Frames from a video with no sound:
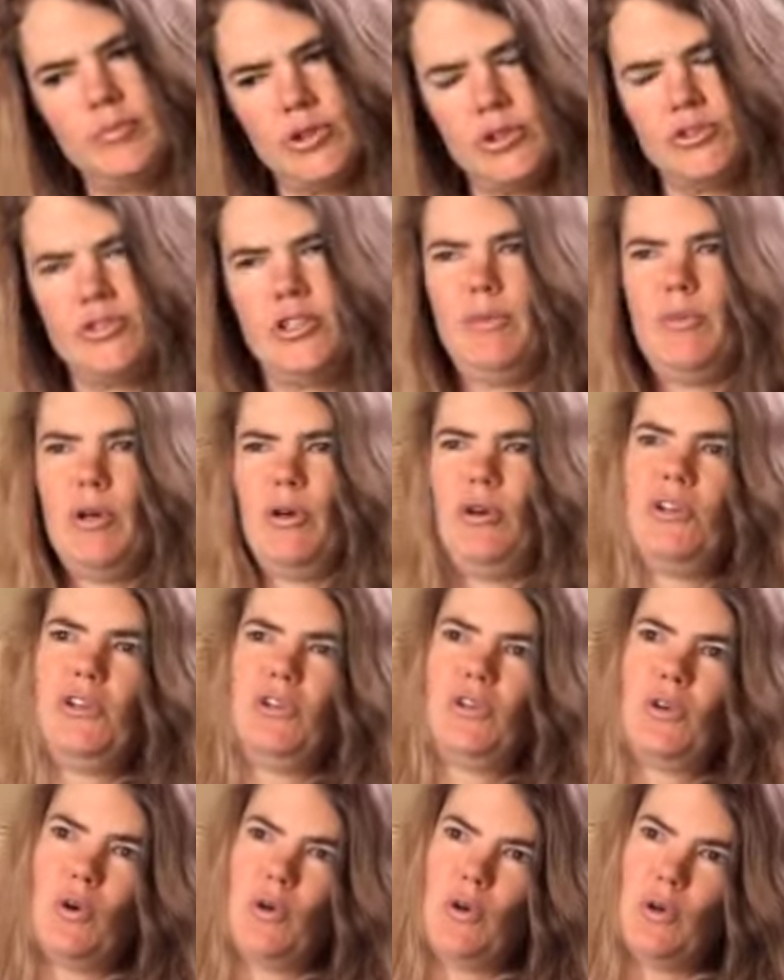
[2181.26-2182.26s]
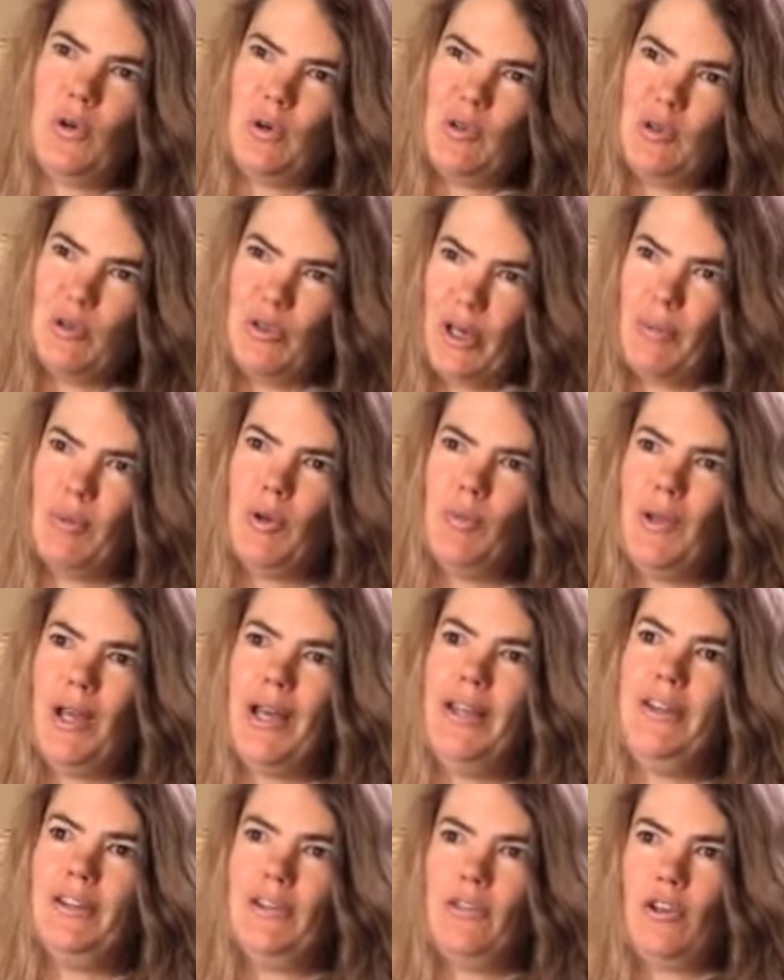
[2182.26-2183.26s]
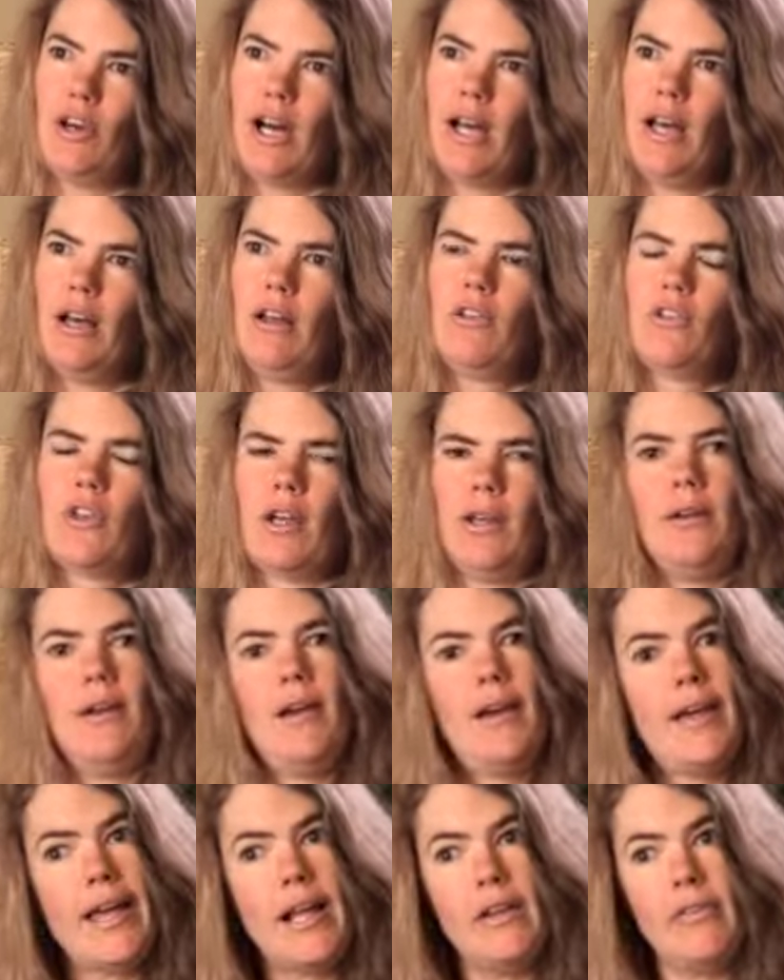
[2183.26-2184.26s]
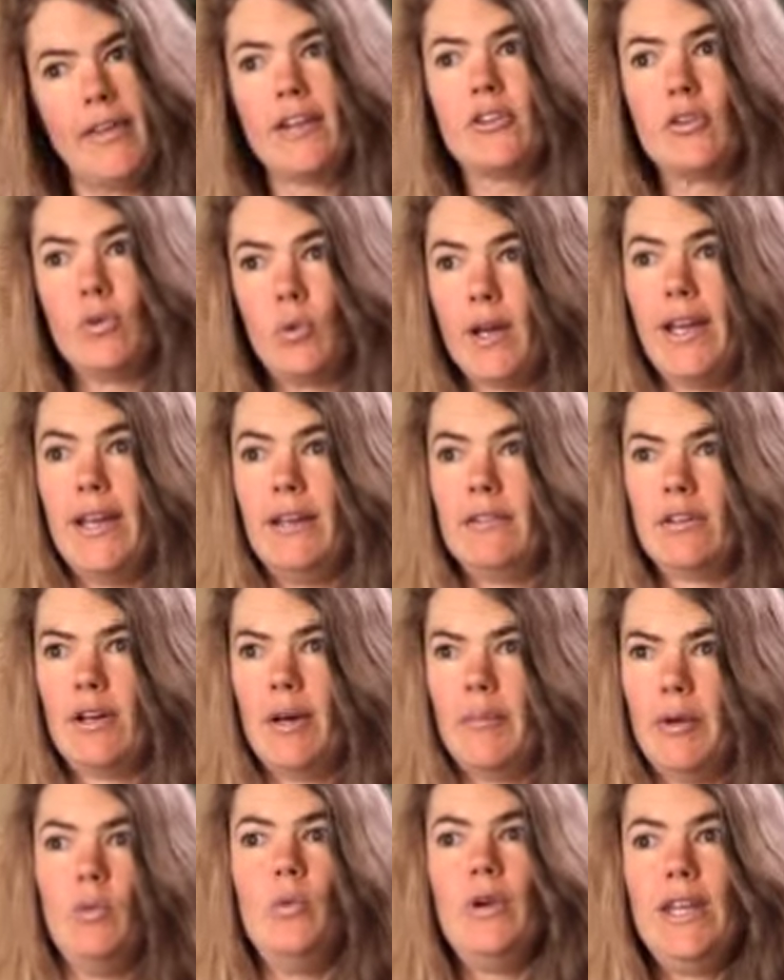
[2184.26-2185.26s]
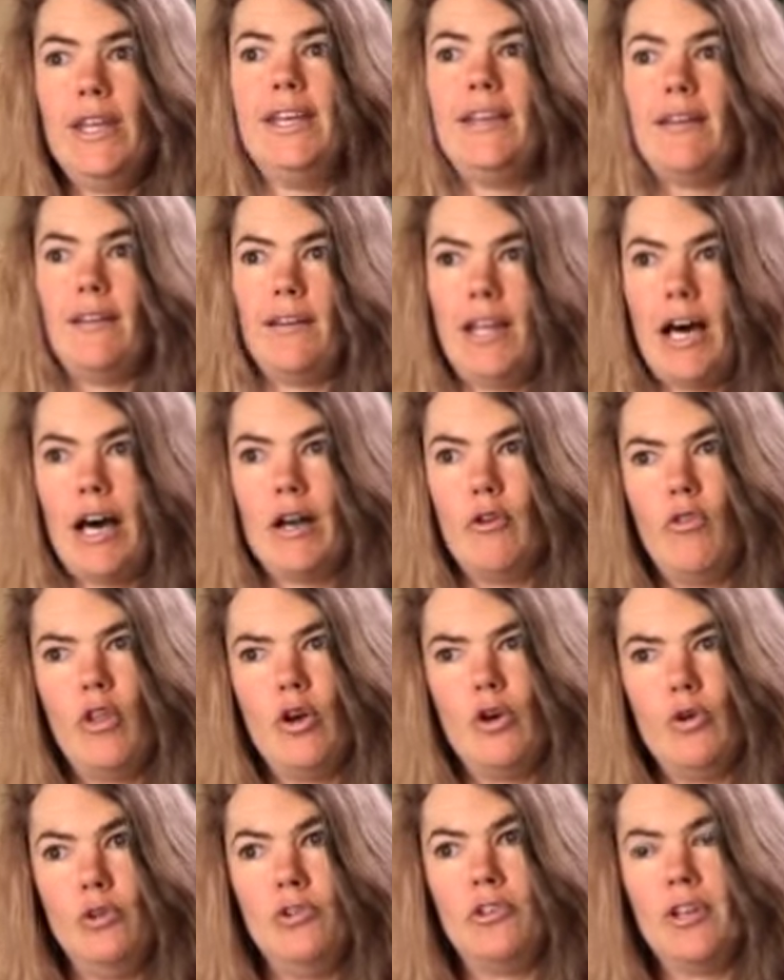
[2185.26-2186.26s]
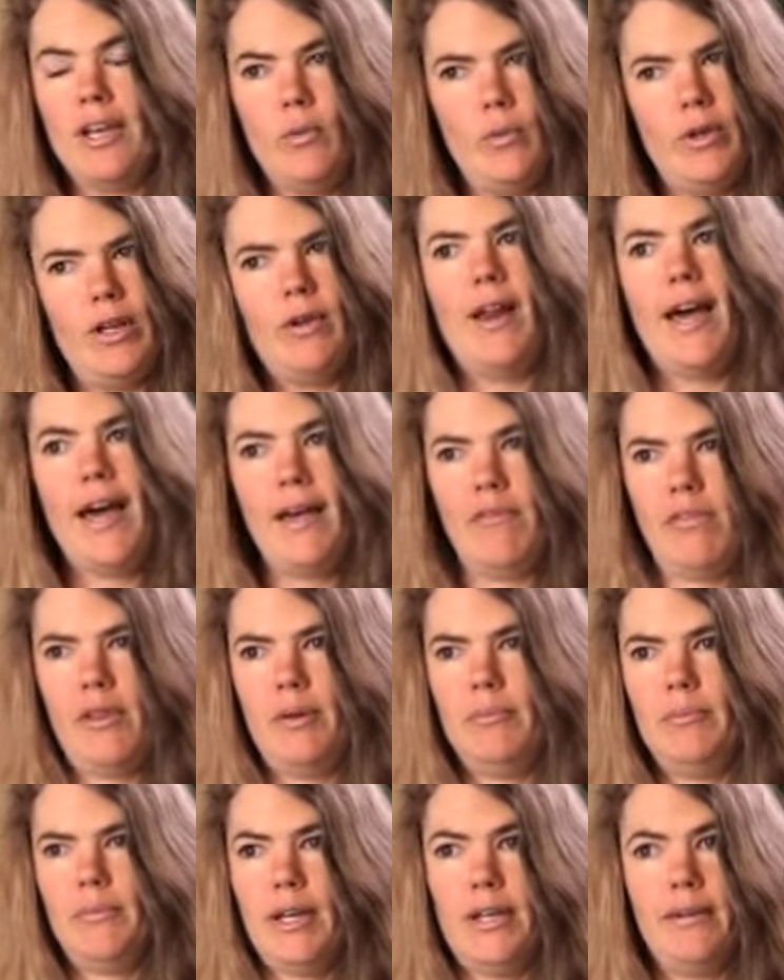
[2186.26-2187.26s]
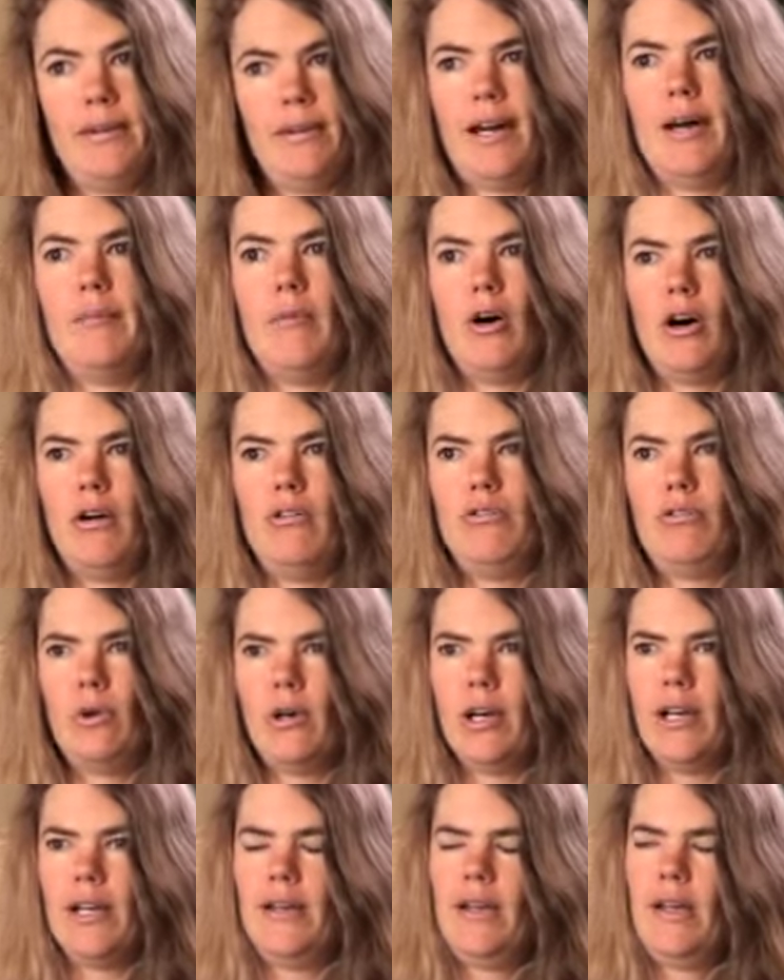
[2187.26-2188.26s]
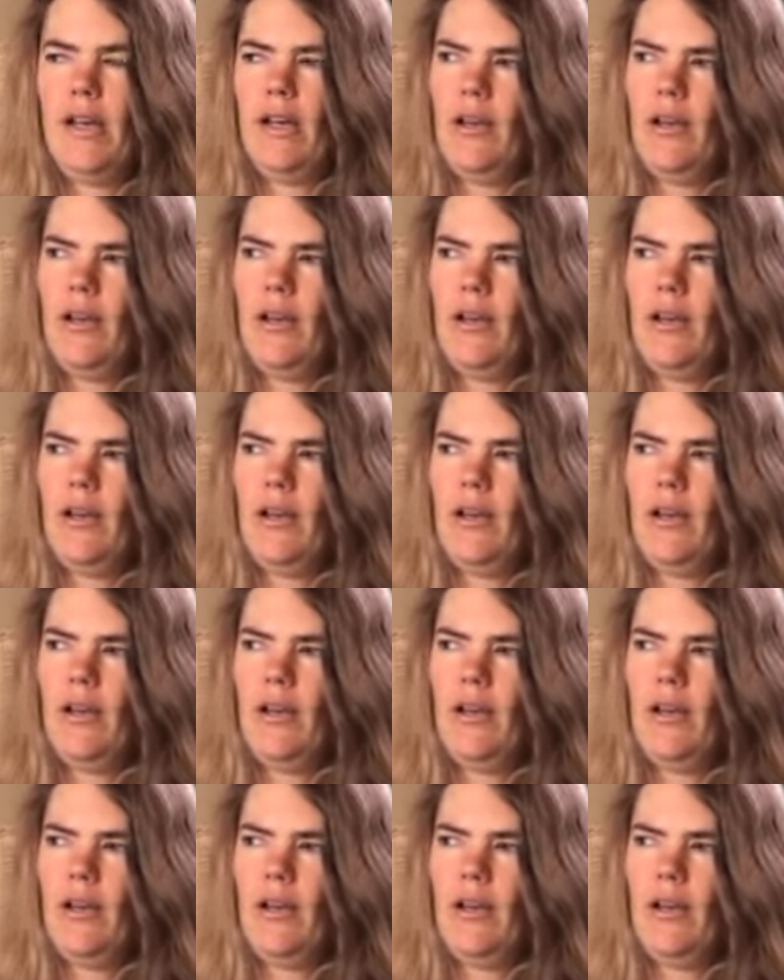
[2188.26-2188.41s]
placebo-controlled, double-blinded trials, and that's great. I mean, we need a lot of those, and we don't have them, and I'm all for it.